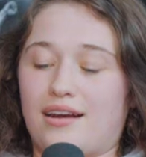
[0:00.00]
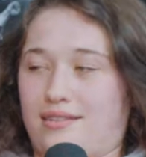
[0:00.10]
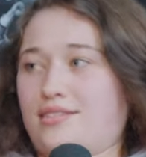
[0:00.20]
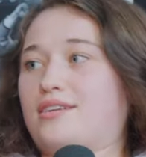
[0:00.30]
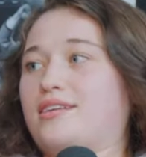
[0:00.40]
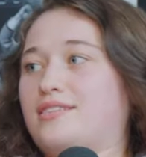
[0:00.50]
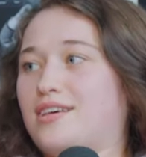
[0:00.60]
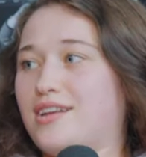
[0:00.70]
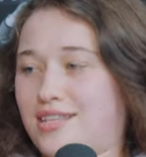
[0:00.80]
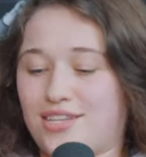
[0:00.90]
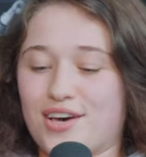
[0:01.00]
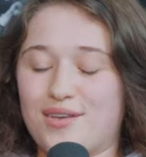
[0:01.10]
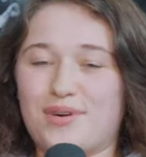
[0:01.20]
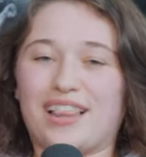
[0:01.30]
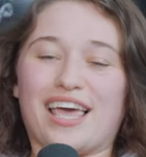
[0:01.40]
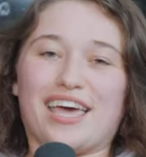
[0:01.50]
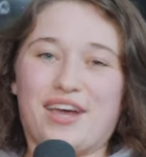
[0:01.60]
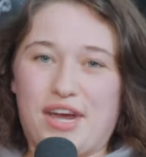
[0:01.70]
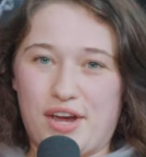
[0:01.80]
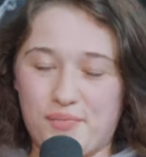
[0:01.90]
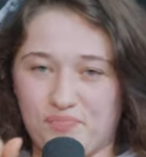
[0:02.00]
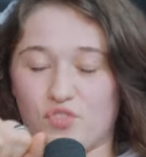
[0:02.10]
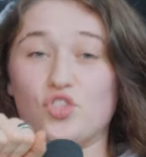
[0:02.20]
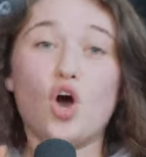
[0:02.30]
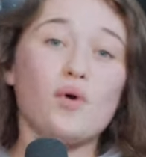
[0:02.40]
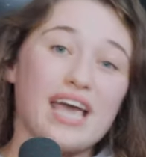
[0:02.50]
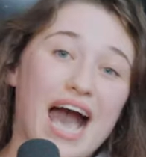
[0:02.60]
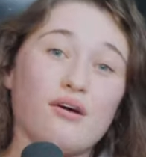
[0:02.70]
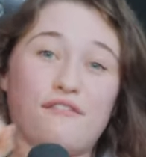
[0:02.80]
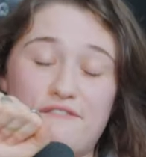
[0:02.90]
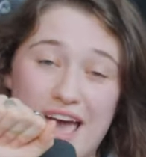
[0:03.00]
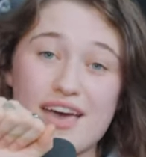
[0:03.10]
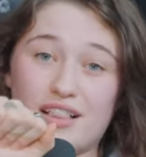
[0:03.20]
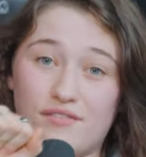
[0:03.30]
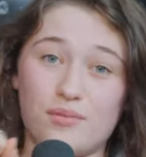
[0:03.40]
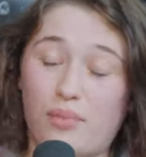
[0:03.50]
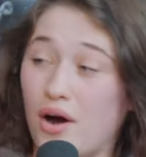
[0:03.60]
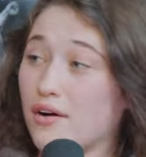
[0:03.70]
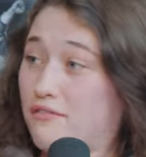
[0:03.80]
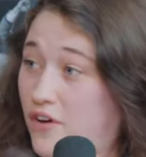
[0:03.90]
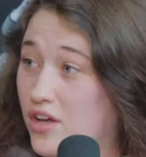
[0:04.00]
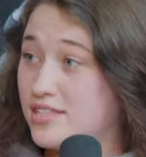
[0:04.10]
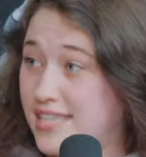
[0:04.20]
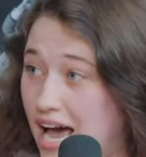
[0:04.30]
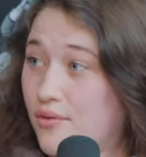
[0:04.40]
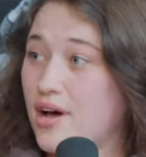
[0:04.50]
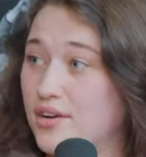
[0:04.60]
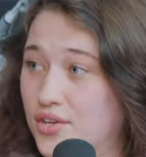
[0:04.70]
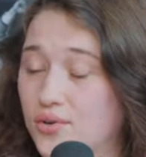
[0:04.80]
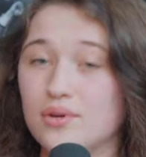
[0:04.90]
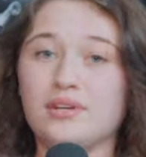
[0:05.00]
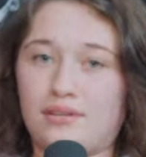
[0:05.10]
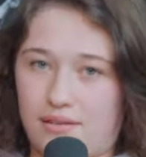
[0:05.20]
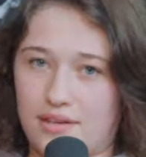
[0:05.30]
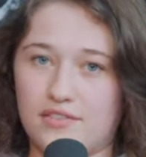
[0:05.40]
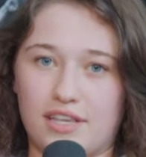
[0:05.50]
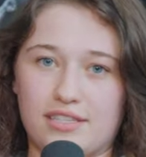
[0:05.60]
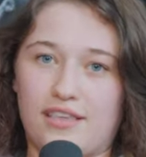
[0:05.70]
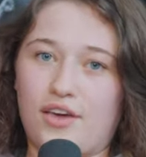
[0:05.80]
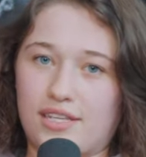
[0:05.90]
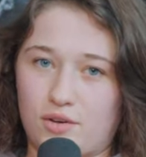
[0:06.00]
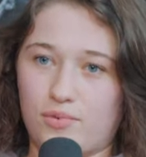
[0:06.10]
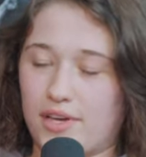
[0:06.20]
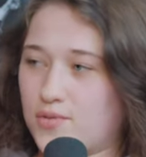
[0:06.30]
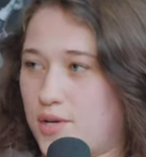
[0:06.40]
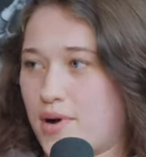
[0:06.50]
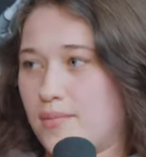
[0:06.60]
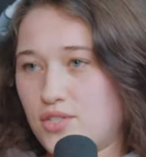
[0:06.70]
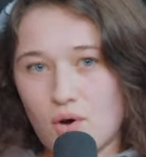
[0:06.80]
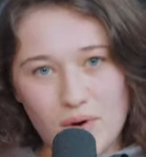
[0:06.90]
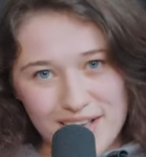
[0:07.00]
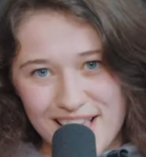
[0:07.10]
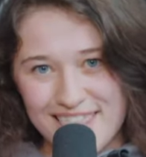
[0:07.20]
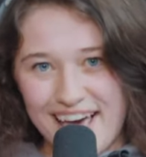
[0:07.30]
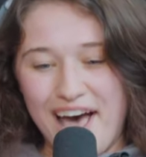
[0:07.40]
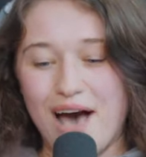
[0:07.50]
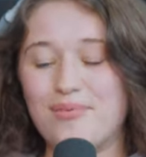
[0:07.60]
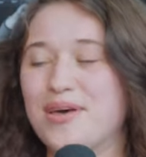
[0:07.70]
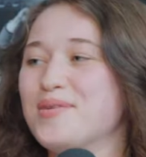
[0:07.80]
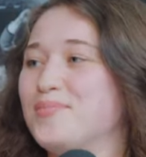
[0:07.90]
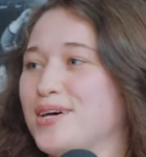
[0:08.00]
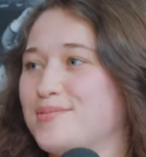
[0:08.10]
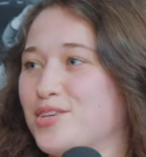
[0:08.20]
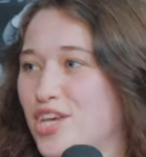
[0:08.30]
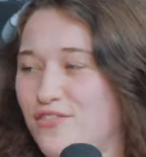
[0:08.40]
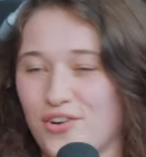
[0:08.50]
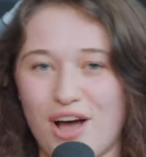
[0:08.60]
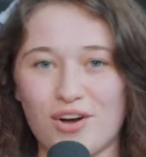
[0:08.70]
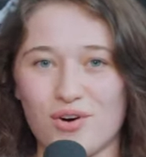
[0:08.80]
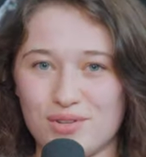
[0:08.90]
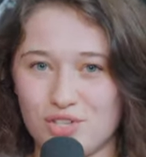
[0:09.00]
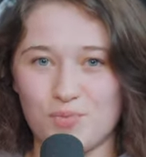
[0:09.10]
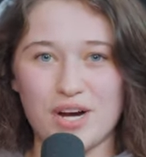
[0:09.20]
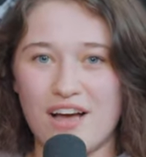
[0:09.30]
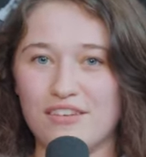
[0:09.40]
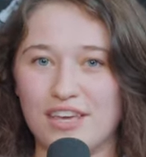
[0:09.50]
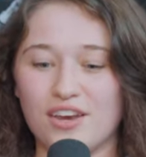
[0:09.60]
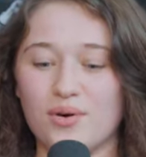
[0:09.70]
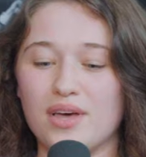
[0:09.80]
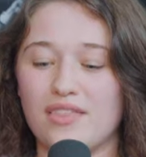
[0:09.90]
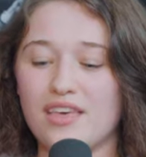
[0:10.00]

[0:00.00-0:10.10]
it. It's good. It's good. It's good. But like, knowing how to fail if the bar falls down on you, and obviously you get to a place where you probably don't want to let that happen, but especially if you're not going super heavy, you know,